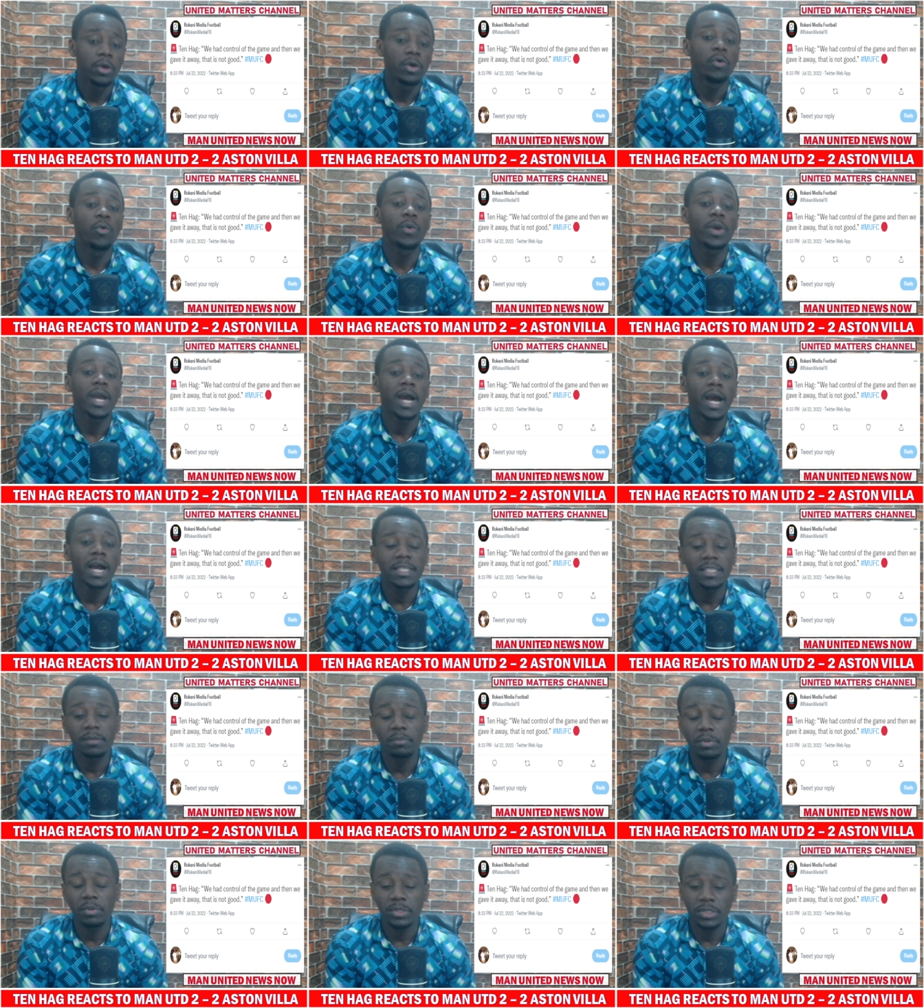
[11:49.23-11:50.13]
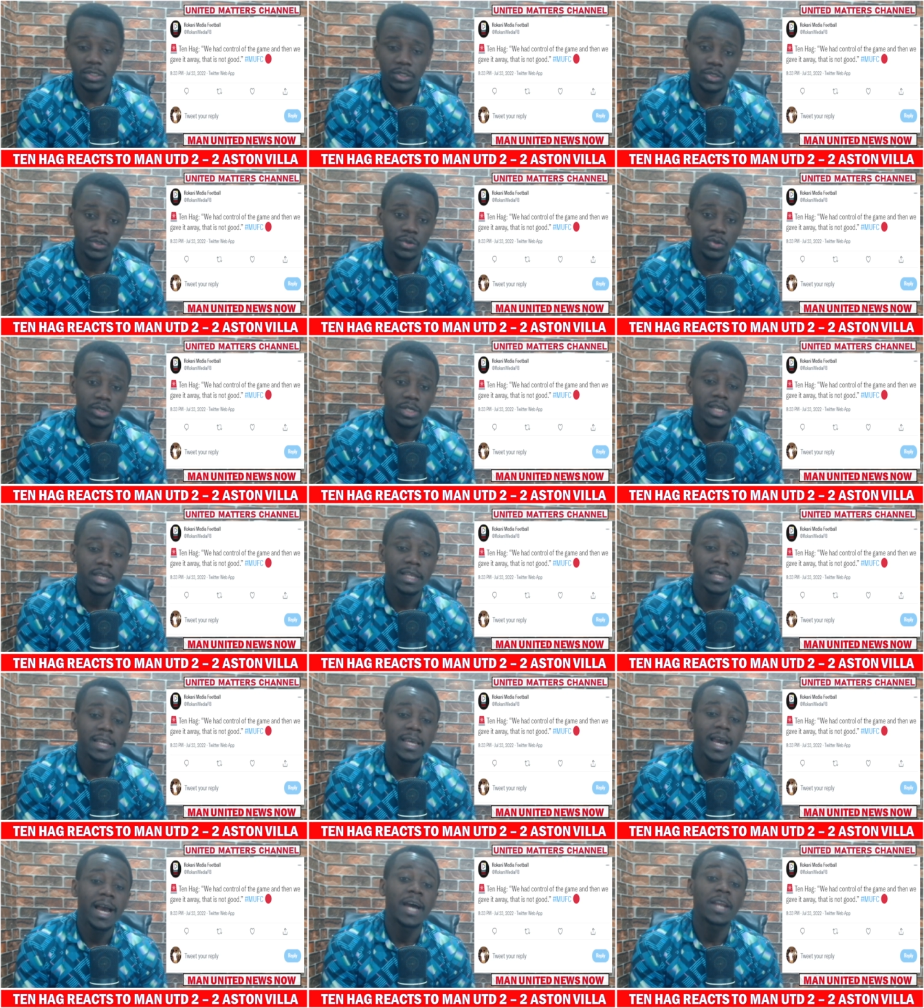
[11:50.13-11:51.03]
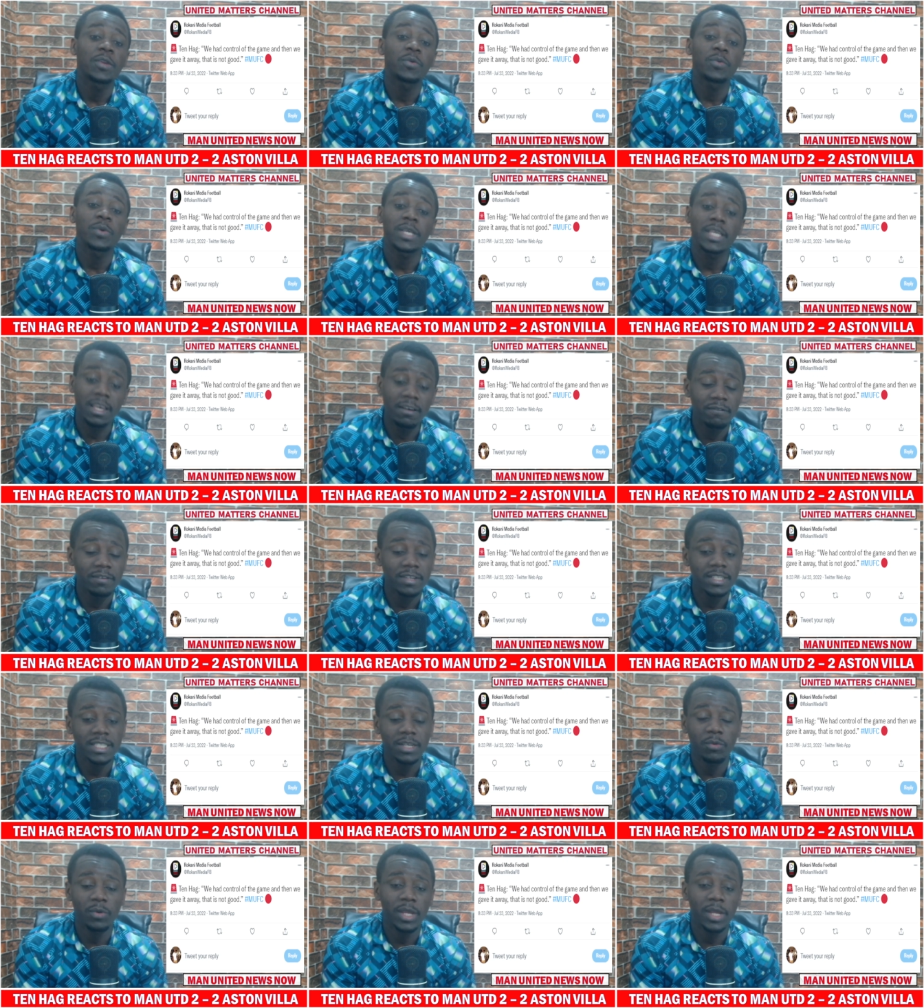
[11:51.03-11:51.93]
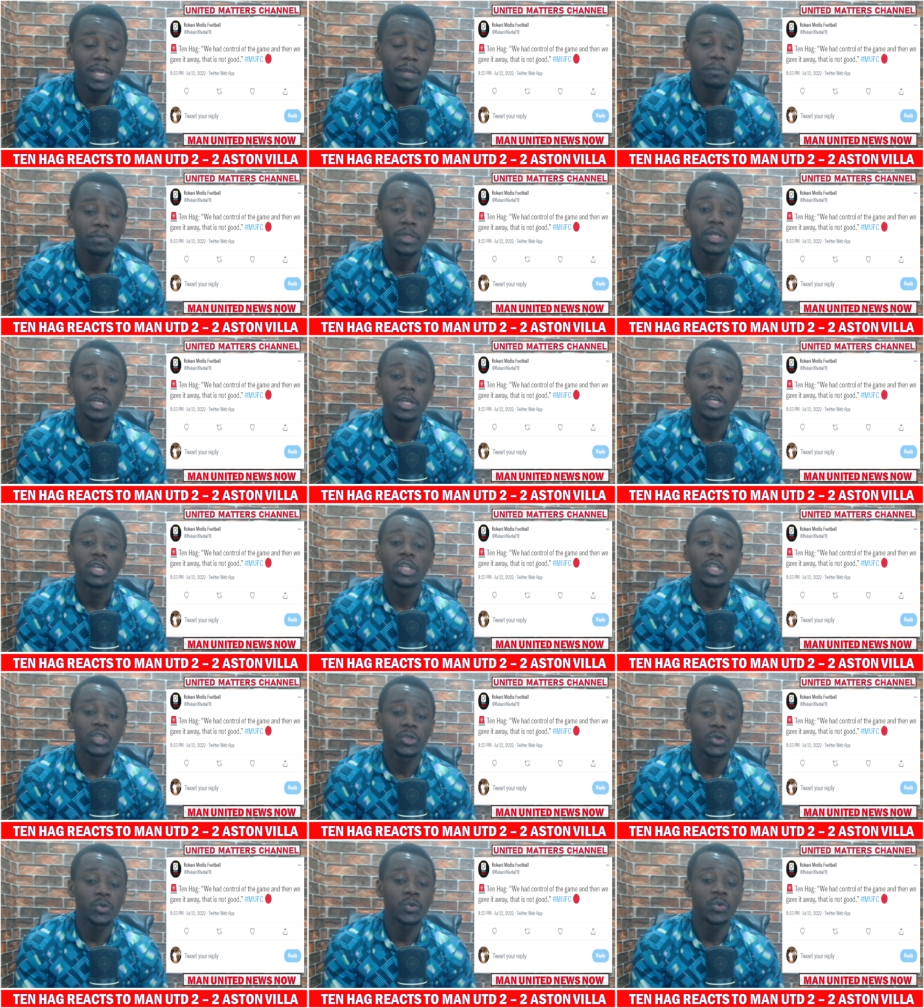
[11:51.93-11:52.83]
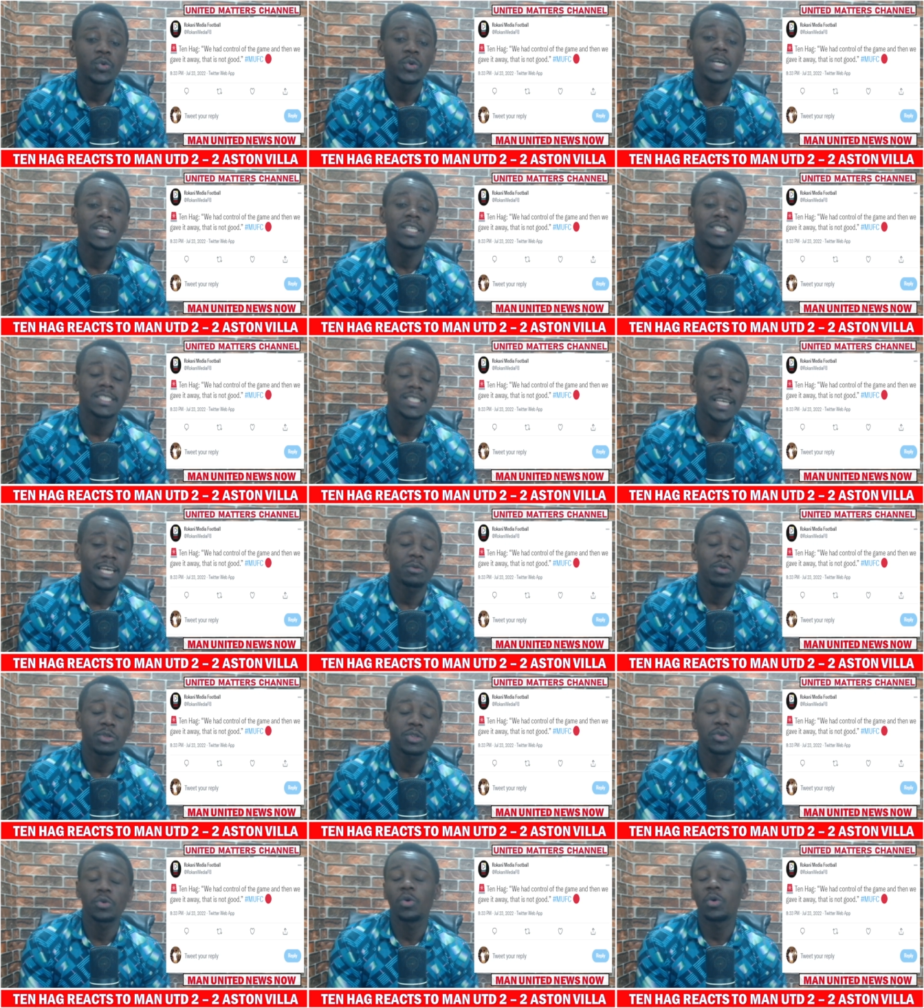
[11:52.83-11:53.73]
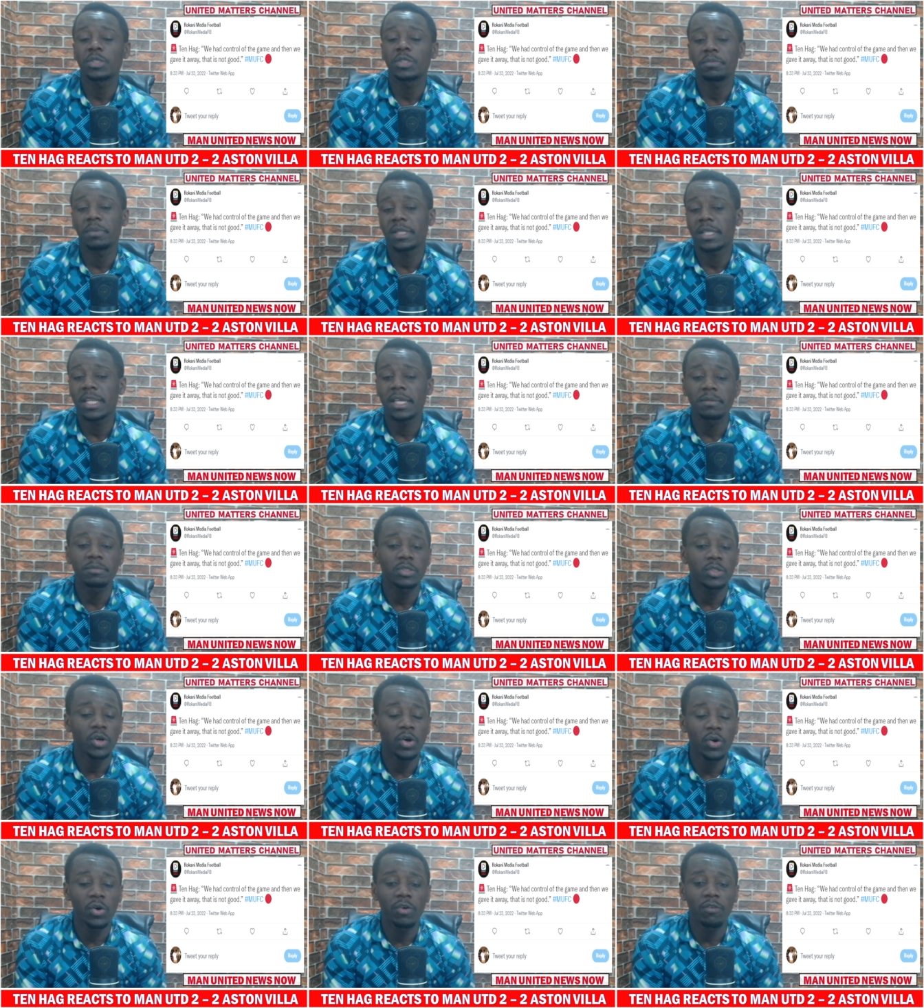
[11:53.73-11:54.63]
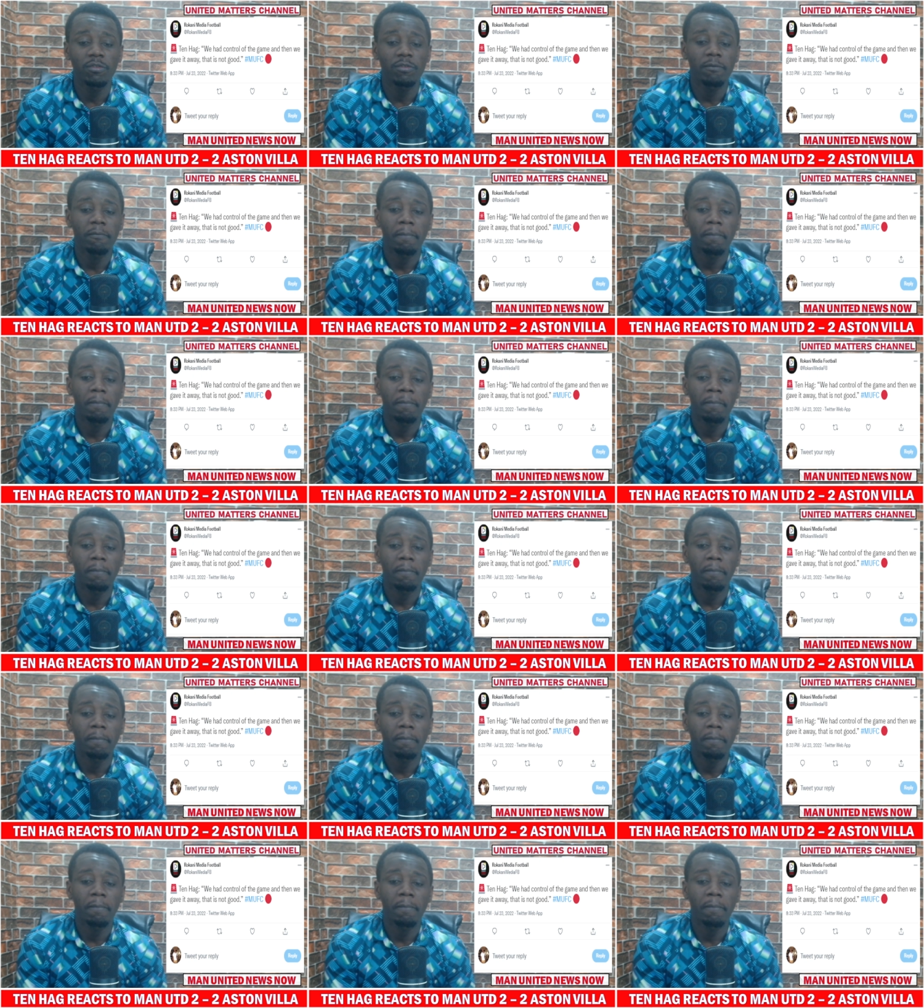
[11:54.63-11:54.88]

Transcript: We had the possession and we gave it away to a side which goes by the names of